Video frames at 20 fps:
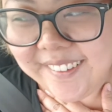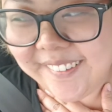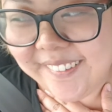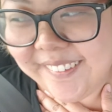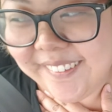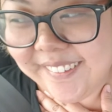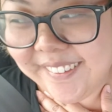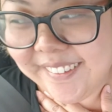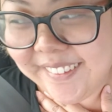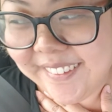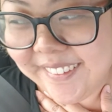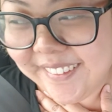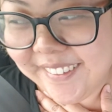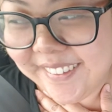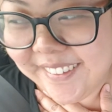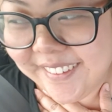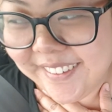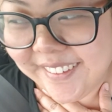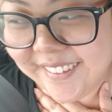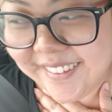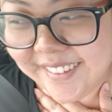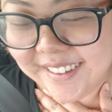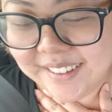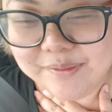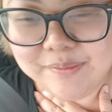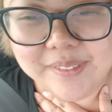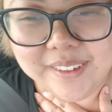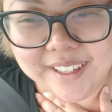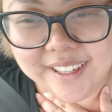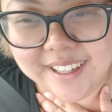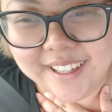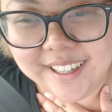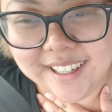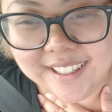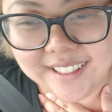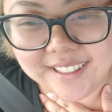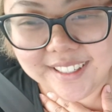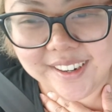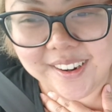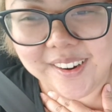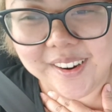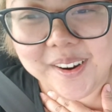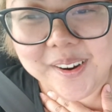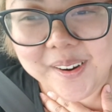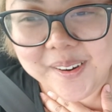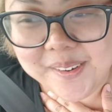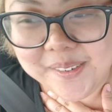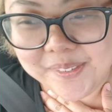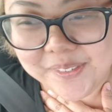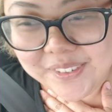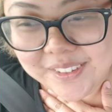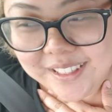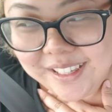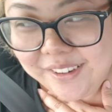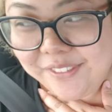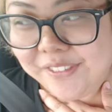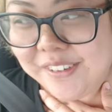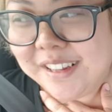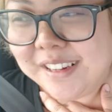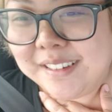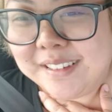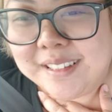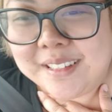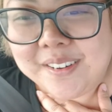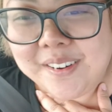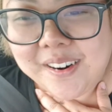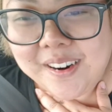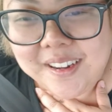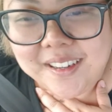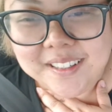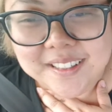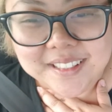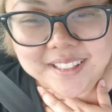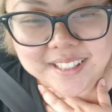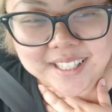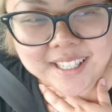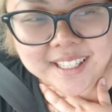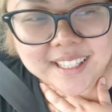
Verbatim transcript: oh but hopefully fingers crossed